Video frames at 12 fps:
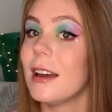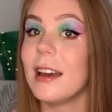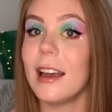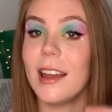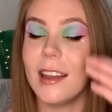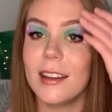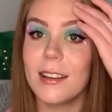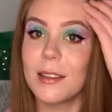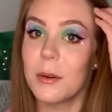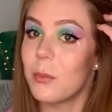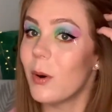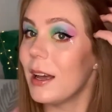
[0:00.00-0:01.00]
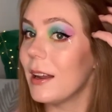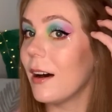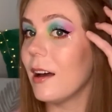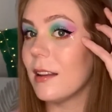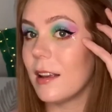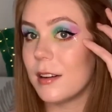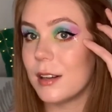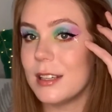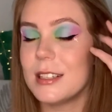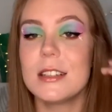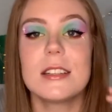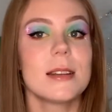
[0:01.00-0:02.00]
And the white eyeliner is
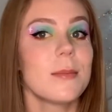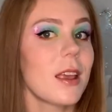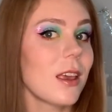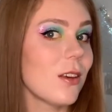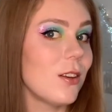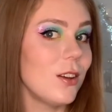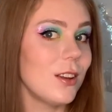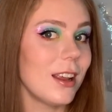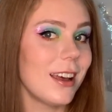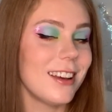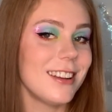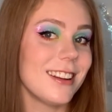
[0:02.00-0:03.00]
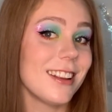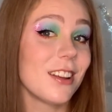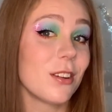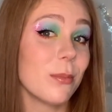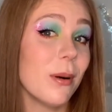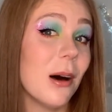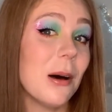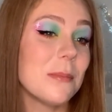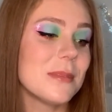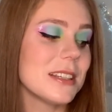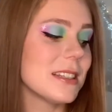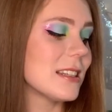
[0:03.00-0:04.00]
just something cute and a little pop,
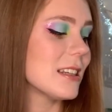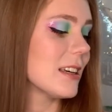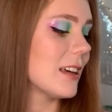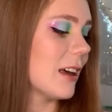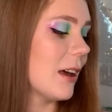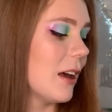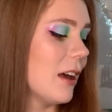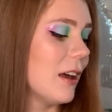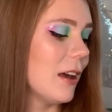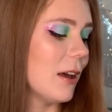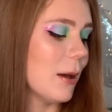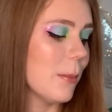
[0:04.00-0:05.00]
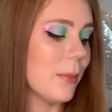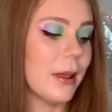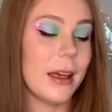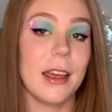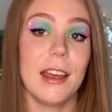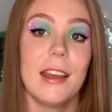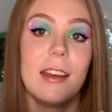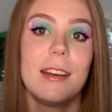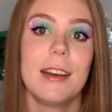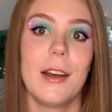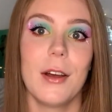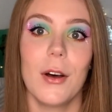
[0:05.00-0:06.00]
just to play
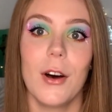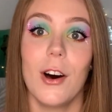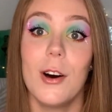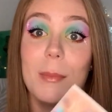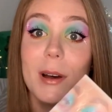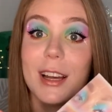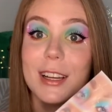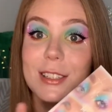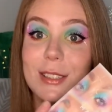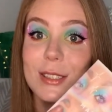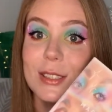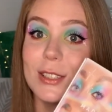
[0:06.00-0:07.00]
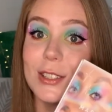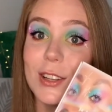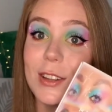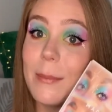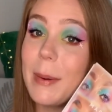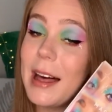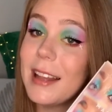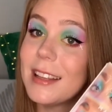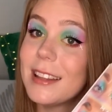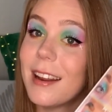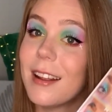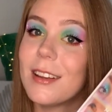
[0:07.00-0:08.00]
homage to the palette
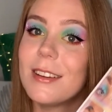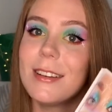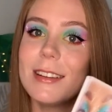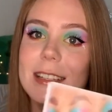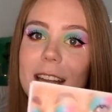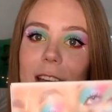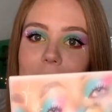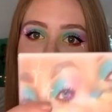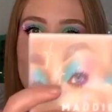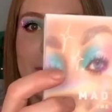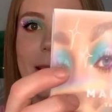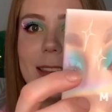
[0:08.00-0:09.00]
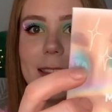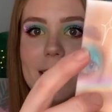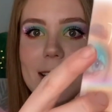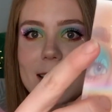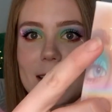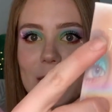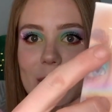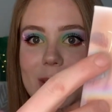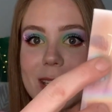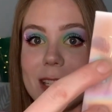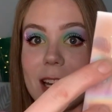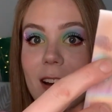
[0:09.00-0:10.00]
that I used with this little
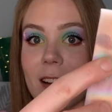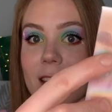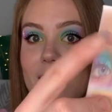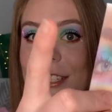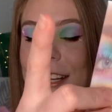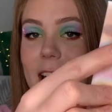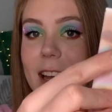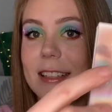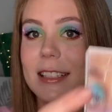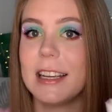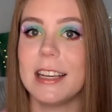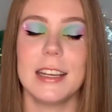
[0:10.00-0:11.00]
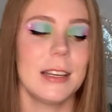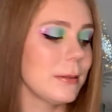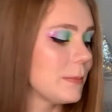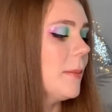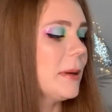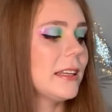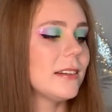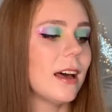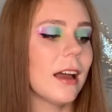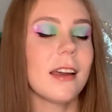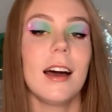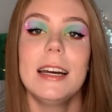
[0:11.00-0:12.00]
star that she has here. I mean, I
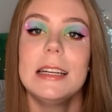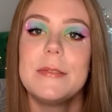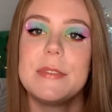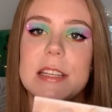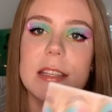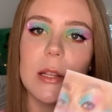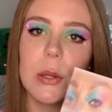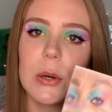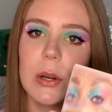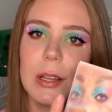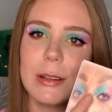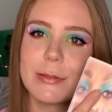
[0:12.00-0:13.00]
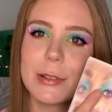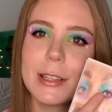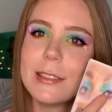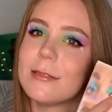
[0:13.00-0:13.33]
kind of did the look on the front,